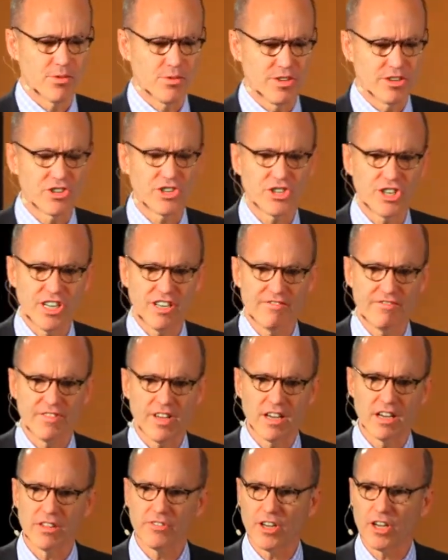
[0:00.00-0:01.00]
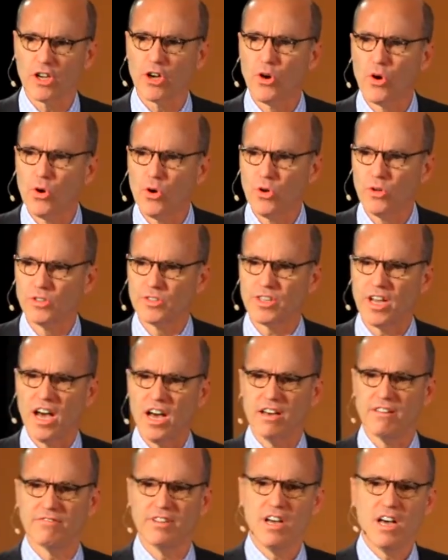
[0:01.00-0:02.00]
achieve the goals
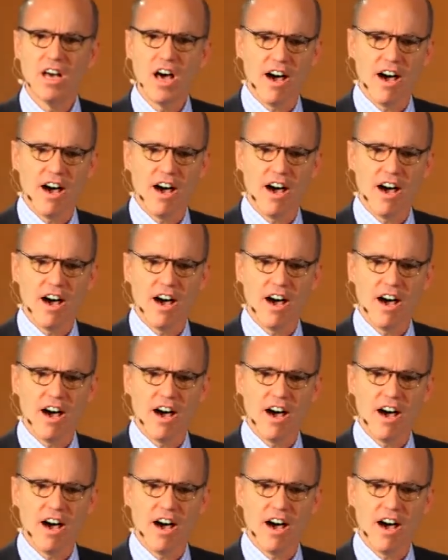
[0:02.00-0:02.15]
of